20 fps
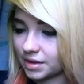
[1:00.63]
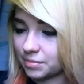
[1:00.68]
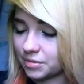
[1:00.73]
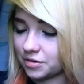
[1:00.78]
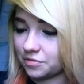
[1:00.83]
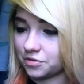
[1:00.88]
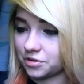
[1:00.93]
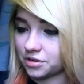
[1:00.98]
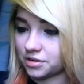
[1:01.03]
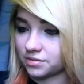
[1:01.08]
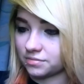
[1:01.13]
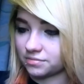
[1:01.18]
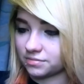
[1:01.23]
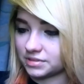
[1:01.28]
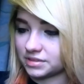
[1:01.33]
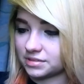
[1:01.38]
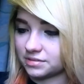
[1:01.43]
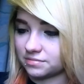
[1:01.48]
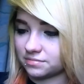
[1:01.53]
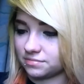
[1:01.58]
I mean, if you're
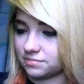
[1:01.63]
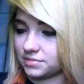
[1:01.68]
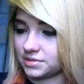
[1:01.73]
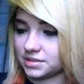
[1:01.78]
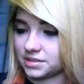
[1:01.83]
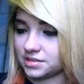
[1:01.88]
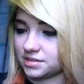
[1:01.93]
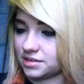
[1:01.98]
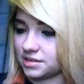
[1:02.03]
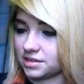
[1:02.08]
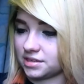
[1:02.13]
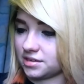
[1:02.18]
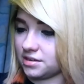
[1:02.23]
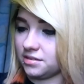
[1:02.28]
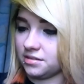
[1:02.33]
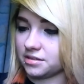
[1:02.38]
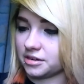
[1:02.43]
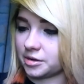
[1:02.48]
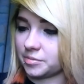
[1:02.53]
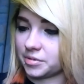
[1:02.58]
gonna get
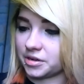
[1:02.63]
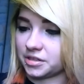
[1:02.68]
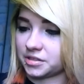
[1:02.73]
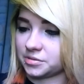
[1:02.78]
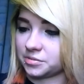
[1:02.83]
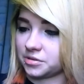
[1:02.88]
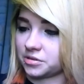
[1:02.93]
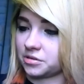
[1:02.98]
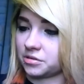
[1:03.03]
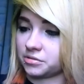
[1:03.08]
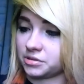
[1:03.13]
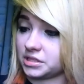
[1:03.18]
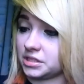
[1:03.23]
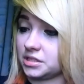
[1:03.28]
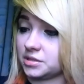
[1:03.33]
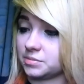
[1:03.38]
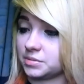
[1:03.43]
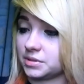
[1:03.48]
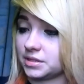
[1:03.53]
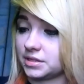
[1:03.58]
in there, you might as well go
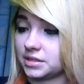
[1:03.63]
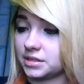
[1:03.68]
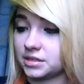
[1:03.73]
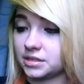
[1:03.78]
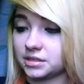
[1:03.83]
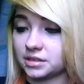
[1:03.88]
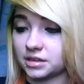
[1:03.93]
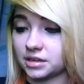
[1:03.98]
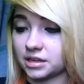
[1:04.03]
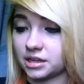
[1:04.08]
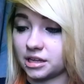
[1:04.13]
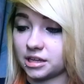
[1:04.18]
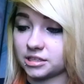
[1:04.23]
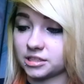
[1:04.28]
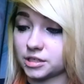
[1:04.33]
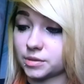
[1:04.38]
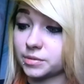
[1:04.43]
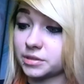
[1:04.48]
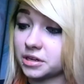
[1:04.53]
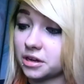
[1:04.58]
deep. Uh,
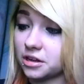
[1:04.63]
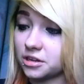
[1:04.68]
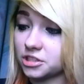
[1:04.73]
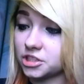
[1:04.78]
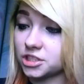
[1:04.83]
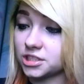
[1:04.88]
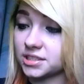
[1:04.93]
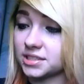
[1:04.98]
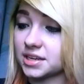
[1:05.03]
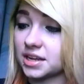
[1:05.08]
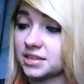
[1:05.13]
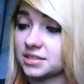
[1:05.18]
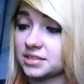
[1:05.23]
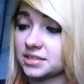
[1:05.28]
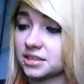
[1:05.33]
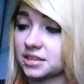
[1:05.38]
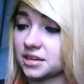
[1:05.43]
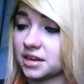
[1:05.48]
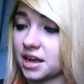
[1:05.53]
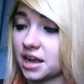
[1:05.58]
dermatologist
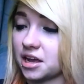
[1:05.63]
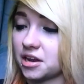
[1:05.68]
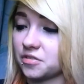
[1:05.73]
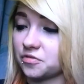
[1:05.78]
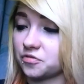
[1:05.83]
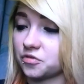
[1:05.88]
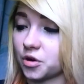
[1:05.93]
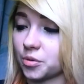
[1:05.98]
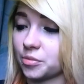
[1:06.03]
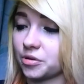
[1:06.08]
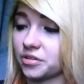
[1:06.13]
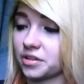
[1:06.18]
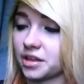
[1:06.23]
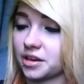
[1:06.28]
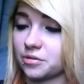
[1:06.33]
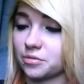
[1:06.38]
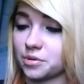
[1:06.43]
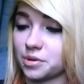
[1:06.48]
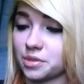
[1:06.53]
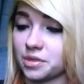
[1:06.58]
tested and
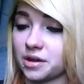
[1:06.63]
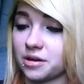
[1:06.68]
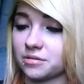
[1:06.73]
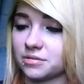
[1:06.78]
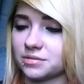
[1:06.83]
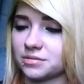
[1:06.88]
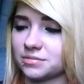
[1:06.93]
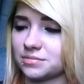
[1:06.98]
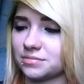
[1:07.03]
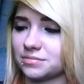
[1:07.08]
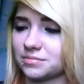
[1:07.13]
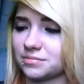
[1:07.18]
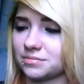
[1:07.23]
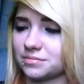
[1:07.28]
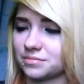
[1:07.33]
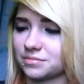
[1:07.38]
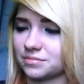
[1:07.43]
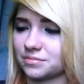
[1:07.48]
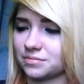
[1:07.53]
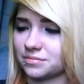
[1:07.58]
formulated without
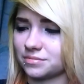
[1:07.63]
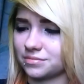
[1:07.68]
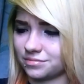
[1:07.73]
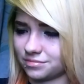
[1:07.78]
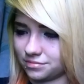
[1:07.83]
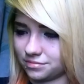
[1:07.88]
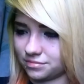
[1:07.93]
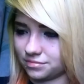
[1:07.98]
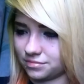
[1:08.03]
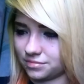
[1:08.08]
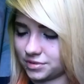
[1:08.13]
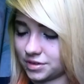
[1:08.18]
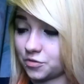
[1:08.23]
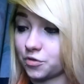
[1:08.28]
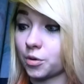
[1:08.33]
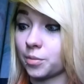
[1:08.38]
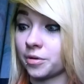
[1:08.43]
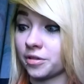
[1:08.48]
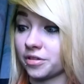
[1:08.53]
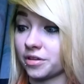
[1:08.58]

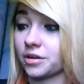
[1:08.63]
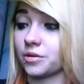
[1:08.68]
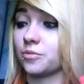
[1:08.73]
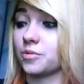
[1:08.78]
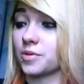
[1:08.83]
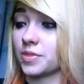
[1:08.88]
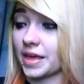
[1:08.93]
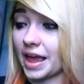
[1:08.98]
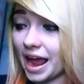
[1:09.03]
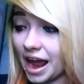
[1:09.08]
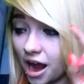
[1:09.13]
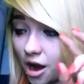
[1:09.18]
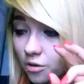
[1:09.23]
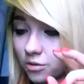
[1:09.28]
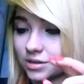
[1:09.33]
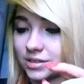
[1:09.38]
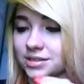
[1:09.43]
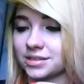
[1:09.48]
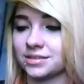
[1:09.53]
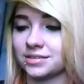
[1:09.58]
formulated
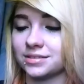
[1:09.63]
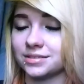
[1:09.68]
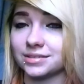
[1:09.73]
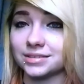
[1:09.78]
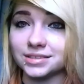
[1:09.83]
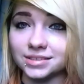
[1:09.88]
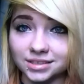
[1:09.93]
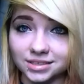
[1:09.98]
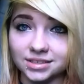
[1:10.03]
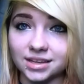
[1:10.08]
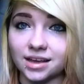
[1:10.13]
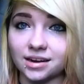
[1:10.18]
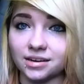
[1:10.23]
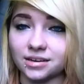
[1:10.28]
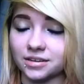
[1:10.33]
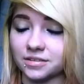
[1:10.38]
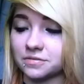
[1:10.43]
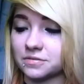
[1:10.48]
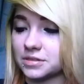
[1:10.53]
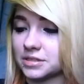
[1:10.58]
without six
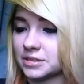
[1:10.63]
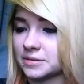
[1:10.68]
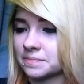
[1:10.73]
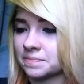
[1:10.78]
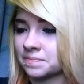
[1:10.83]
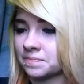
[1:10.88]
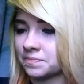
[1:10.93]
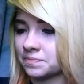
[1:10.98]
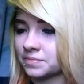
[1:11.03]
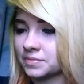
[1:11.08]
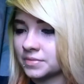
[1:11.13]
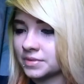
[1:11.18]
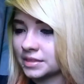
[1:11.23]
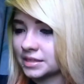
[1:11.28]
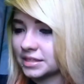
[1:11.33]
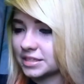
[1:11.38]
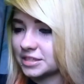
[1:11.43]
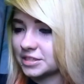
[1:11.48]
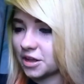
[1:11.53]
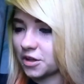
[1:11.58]
additives:
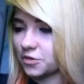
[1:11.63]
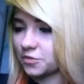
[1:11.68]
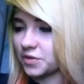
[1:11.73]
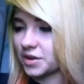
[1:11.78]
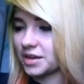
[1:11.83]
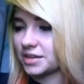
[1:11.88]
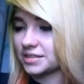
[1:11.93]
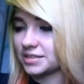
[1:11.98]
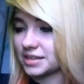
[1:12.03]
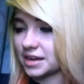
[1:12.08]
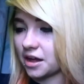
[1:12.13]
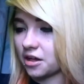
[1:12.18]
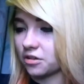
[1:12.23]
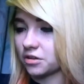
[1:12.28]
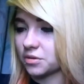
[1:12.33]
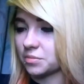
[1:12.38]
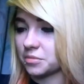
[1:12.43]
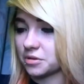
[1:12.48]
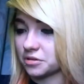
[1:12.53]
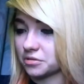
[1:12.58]
sulfate,
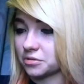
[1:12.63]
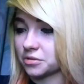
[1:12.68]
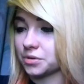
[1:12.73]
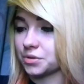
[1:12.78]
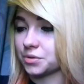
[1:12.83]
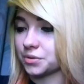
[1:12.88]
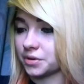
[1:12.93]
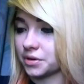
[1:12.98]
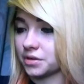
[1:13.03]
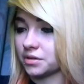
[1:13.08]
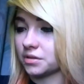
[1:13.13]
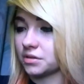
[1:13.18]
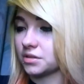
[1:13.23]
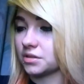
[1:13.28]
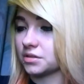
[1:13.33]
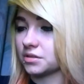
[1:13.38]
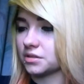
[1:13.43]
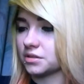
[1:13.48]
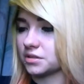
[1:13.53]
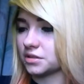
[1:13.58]
talc, mineral
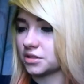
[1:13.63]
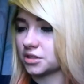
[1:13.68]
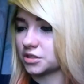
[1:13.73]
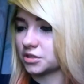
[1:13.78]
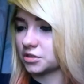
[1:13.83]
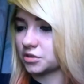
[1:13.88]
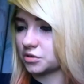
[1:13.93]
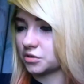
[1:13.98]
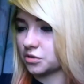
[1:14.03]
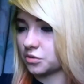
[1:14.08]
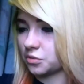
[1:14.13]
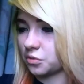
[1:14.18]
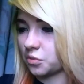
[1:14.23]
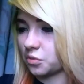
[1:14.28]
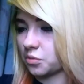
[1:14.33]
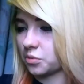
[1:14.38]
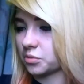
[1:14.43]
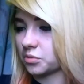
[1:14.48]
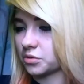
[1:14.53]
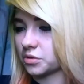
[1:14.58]
oil.
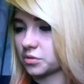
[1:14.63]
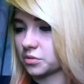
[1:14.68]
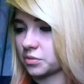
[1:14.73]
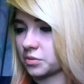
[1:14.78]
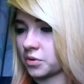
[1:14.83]
Qu